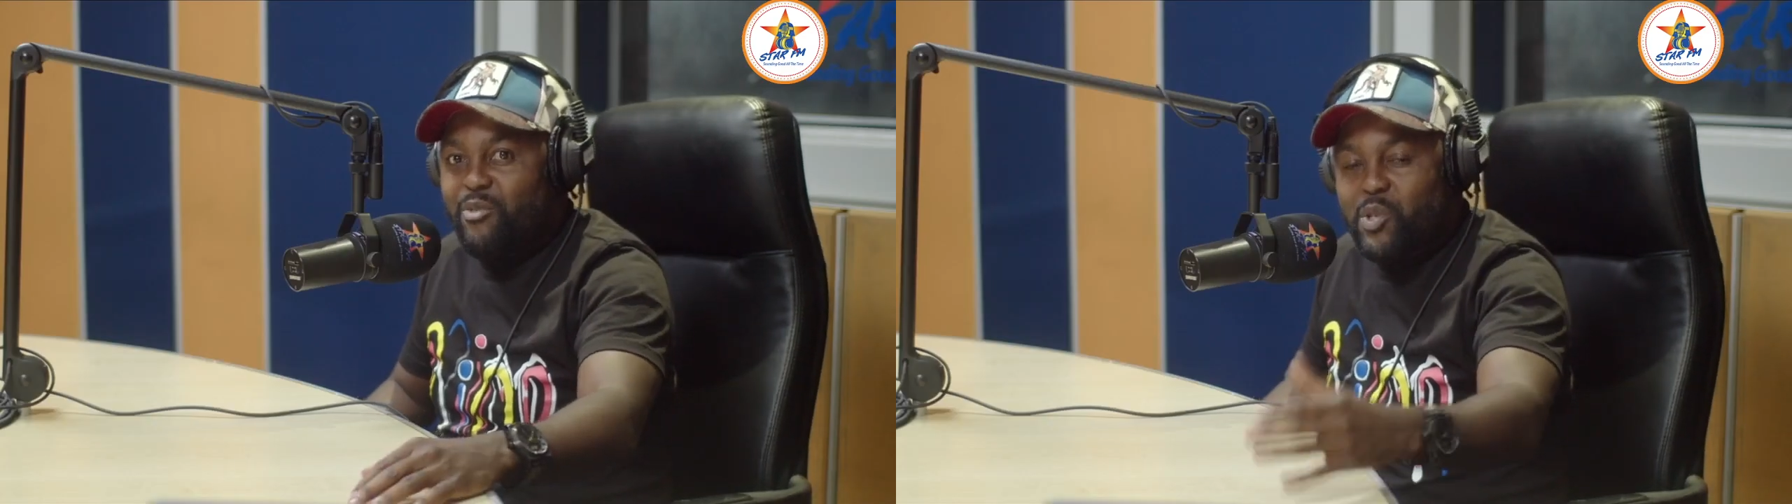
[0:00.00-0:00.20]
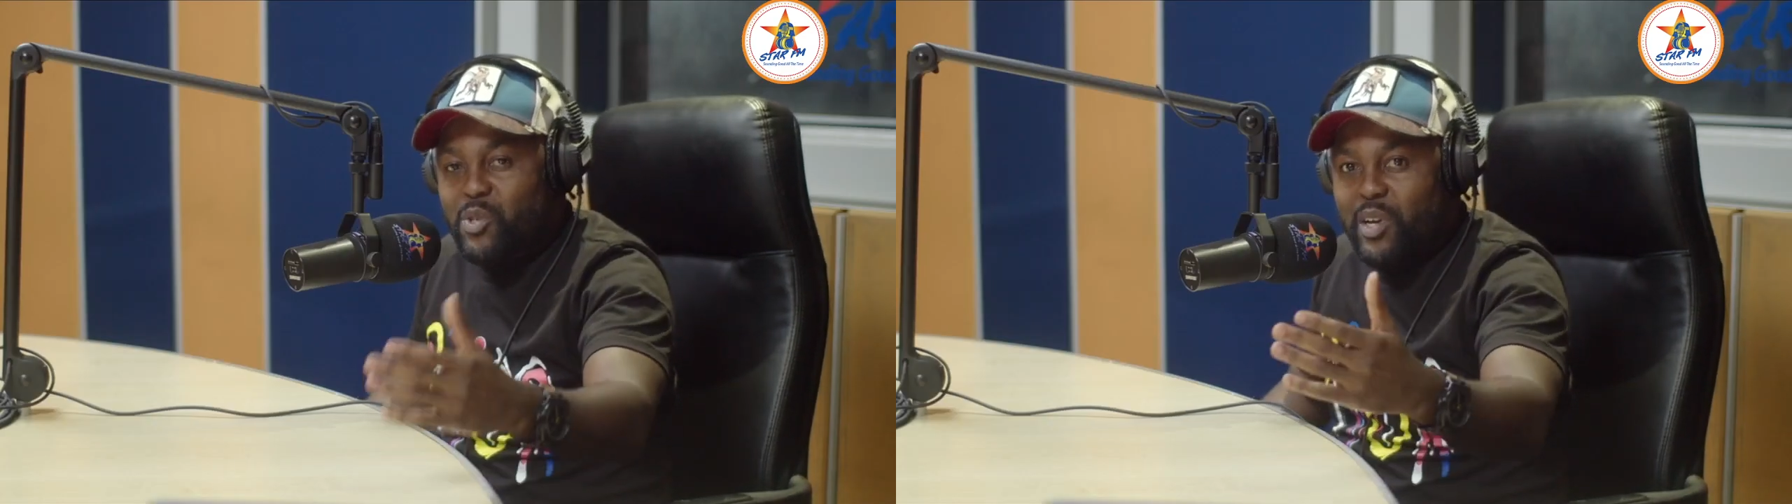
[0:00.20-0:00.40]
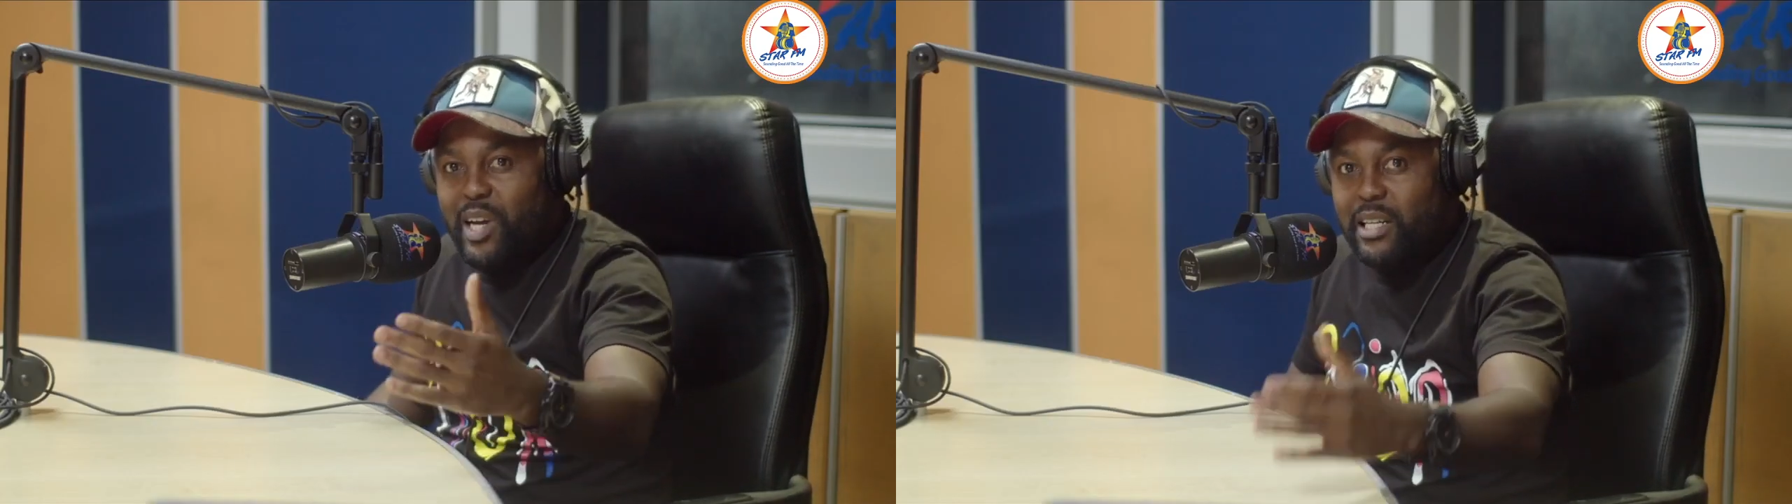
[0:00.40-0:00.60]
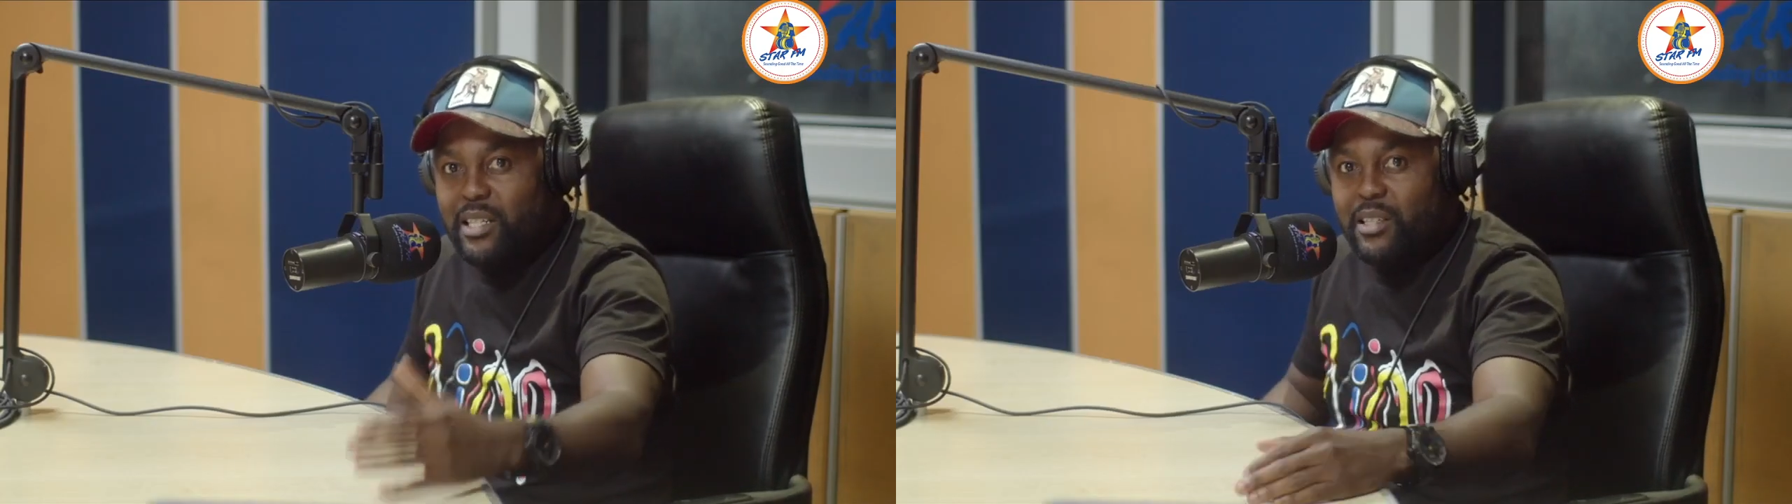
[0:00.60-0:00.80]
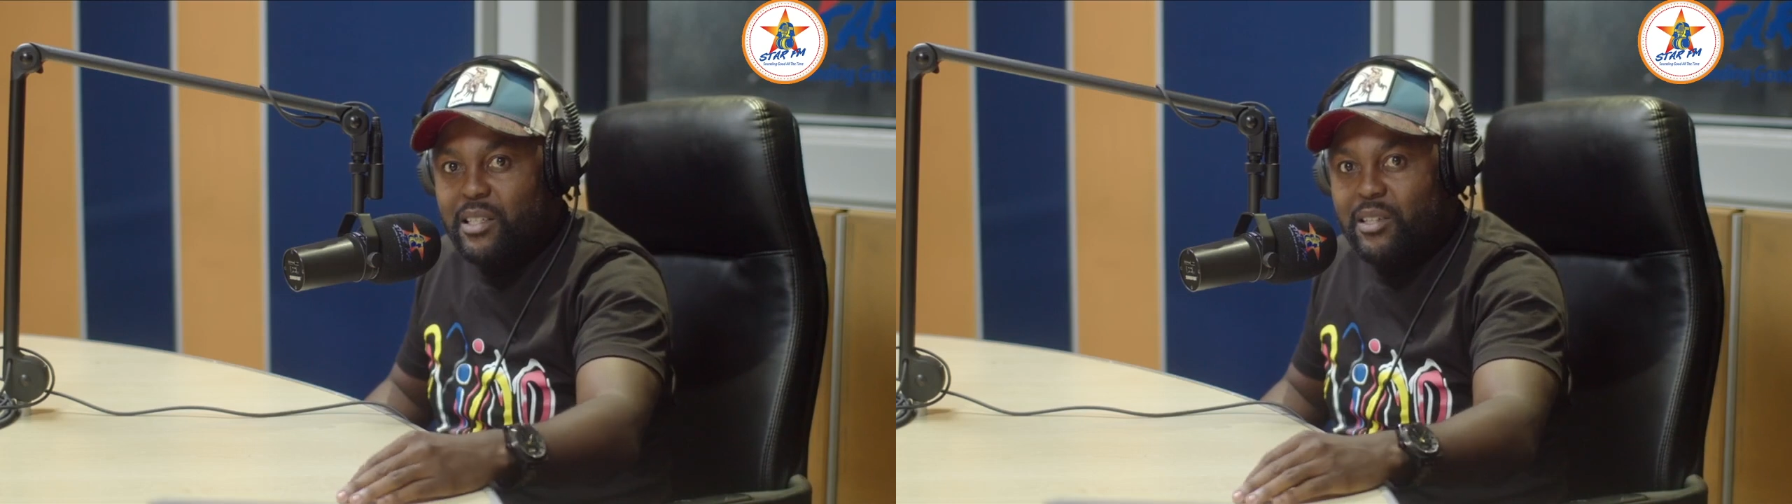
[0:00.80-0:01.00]
I've also
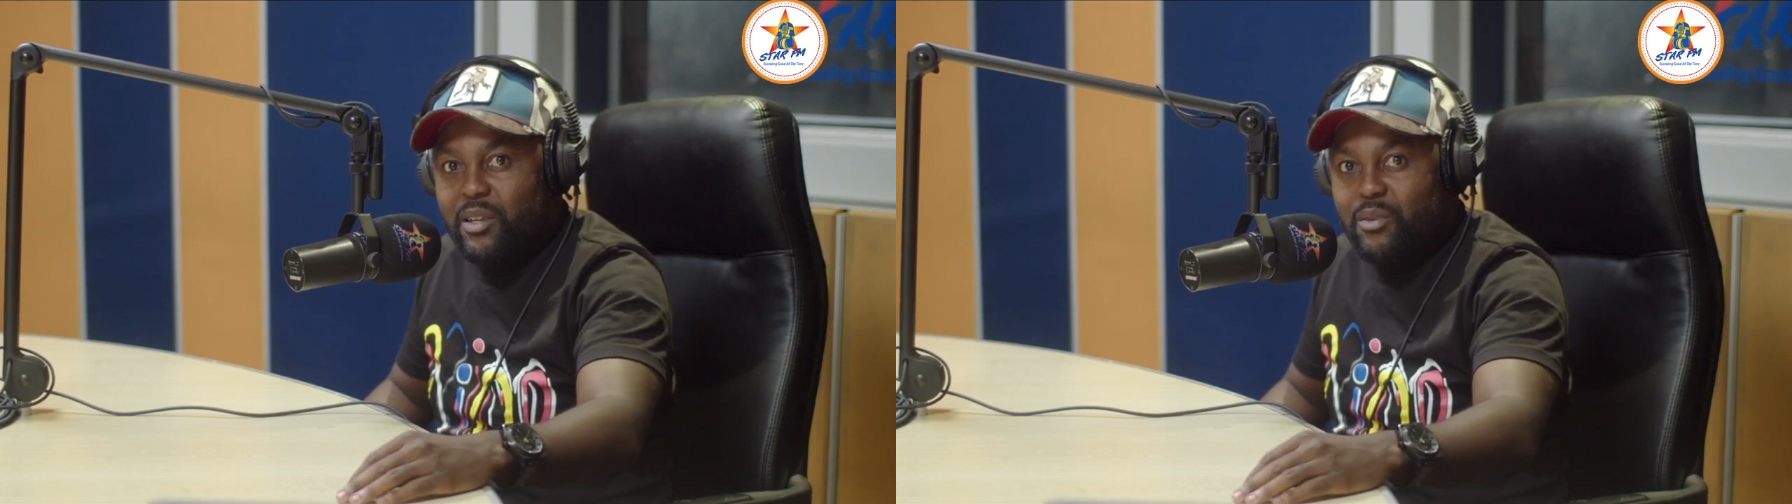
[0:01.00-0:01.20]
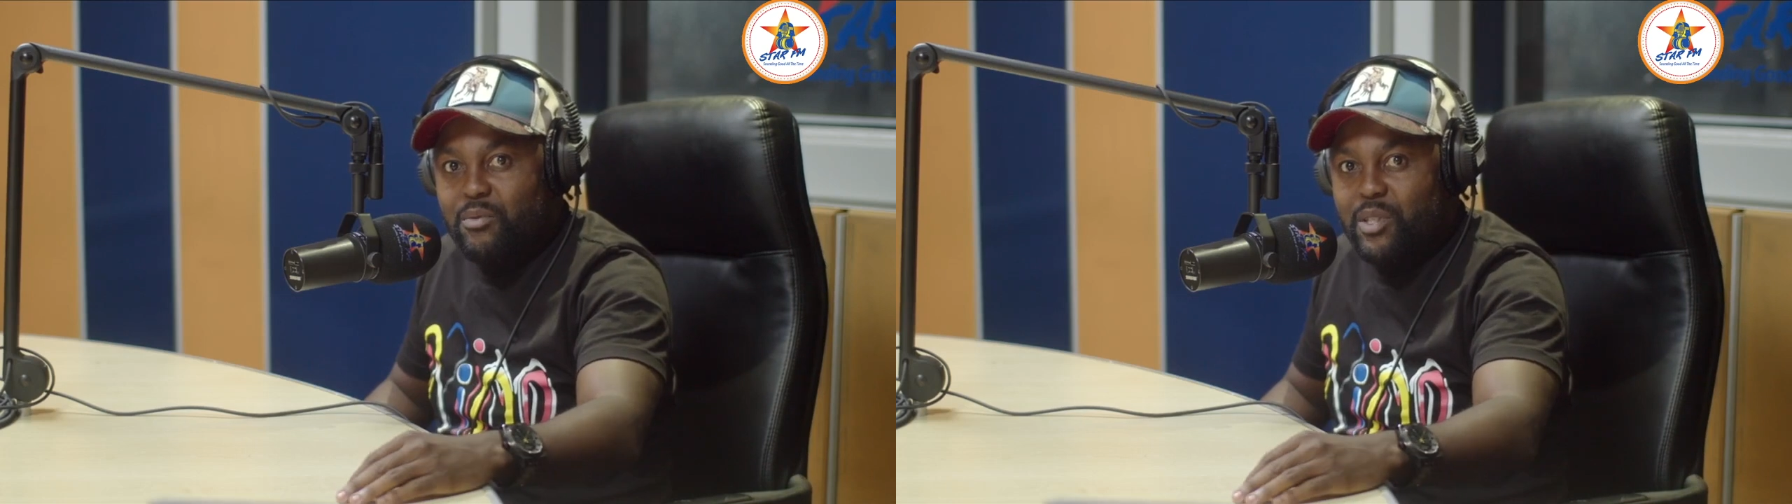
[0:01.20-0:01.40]
had uh,